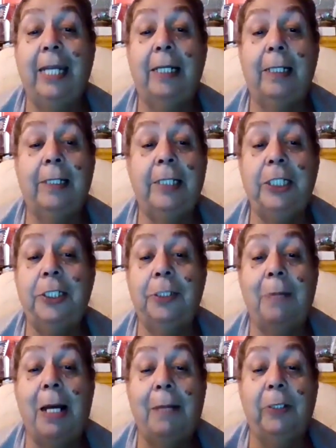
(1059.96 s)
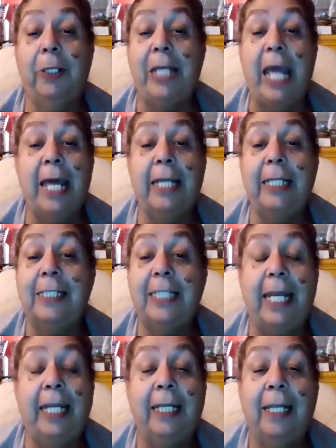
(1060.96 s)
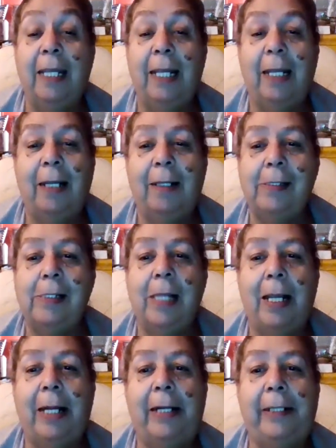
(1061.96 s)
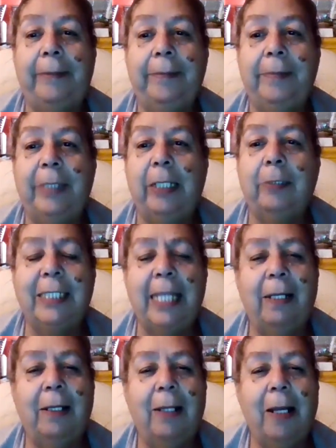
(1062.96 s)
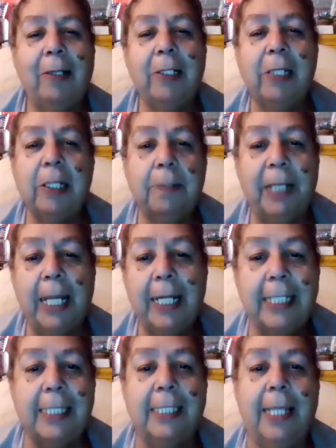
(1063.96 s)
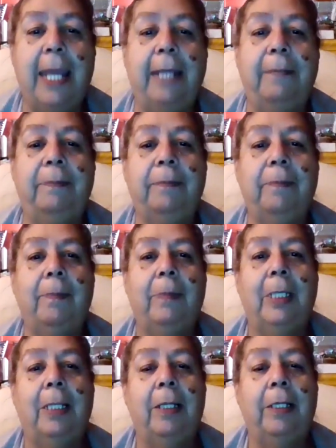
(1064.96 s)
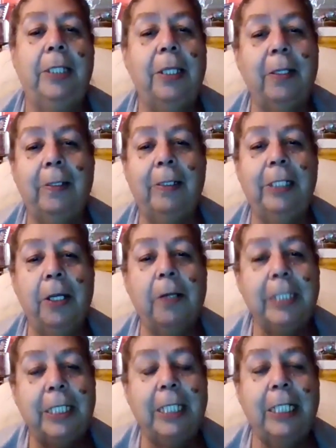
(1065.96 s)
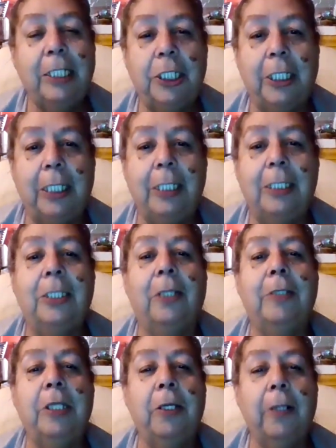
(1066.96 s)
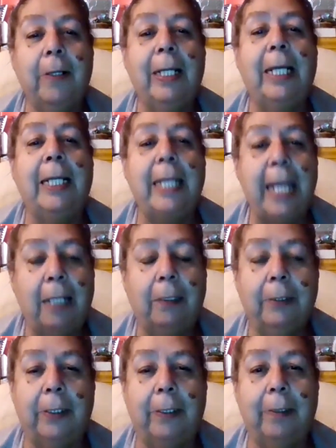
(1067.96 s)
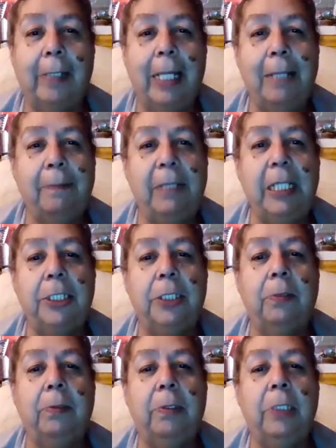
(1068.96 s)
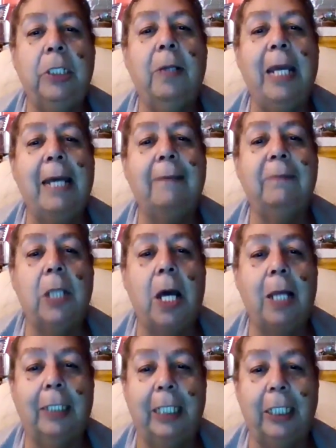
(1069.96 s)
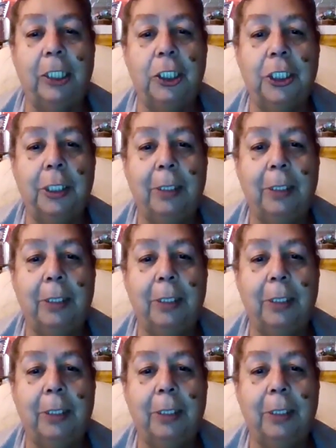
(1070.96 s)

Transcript: teach your mom or dad and say, they'll say, "How do you play this game?" You're teaching, so you're an elder. It means you have knowledge.